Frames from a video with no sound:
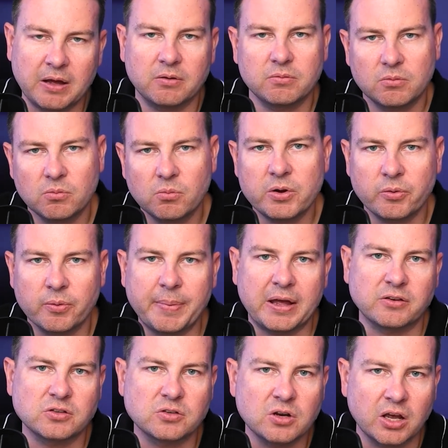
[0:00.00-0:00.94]
we were
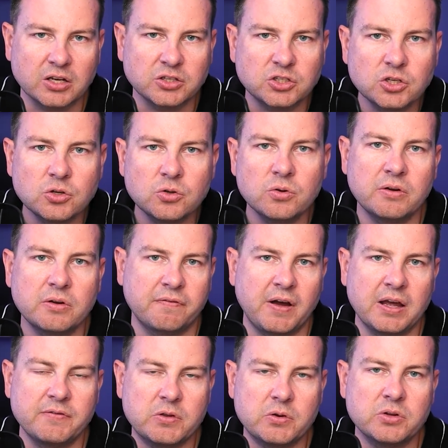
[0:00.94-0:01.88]
about 2 to
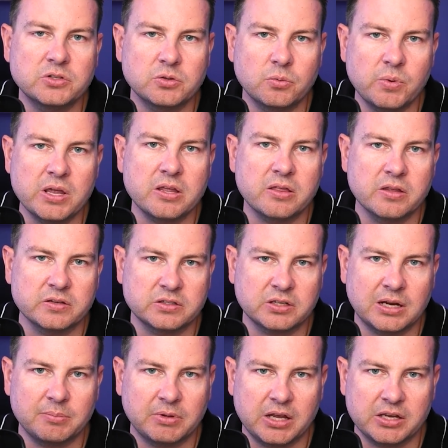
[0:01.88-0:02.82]
5 units a week this
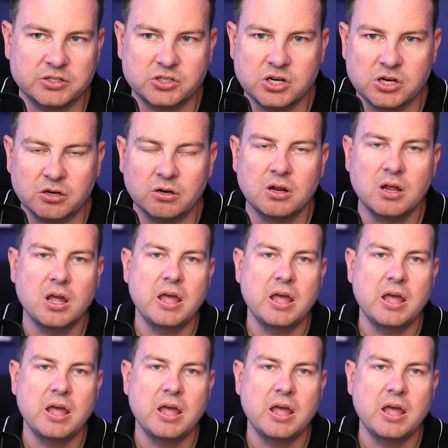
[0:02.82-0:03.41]
time last year.